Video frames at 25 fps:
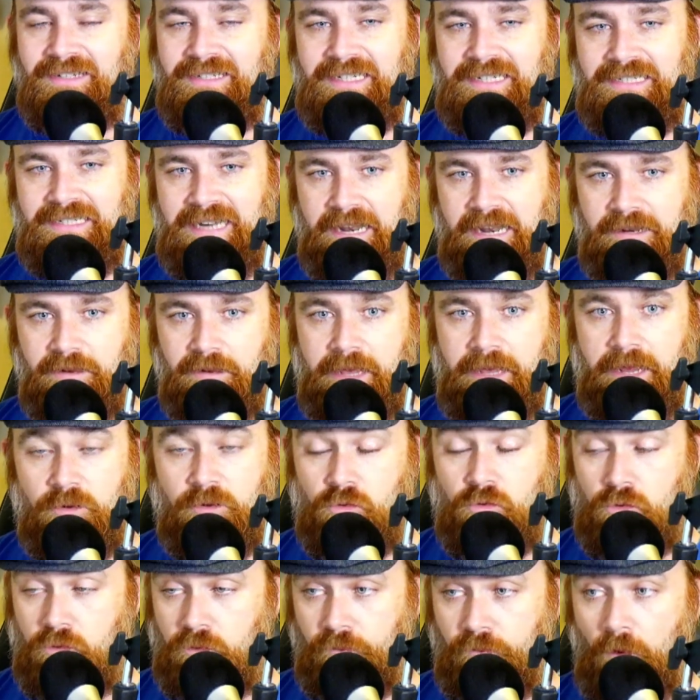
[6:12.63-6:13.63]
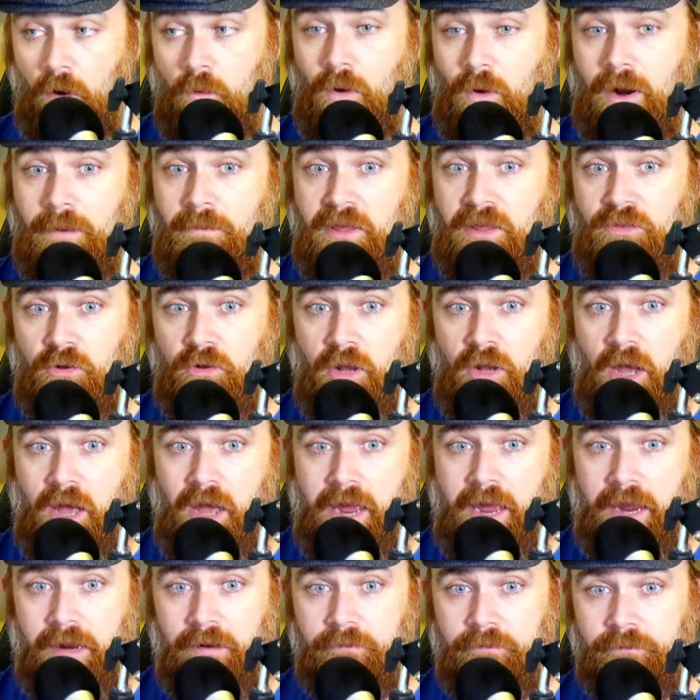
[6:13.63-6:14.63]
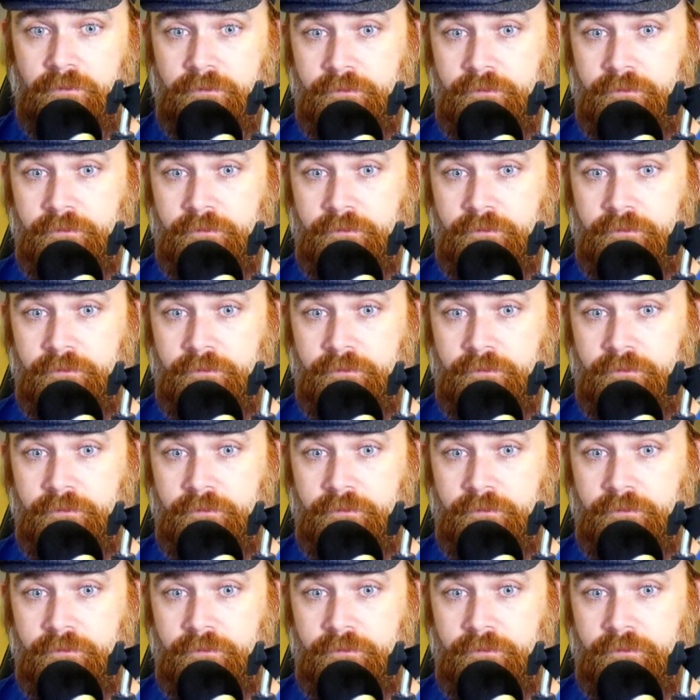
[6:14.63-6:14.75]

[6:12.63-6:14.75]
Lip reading: to Daniel Andrews. Vote one Matthew Guy.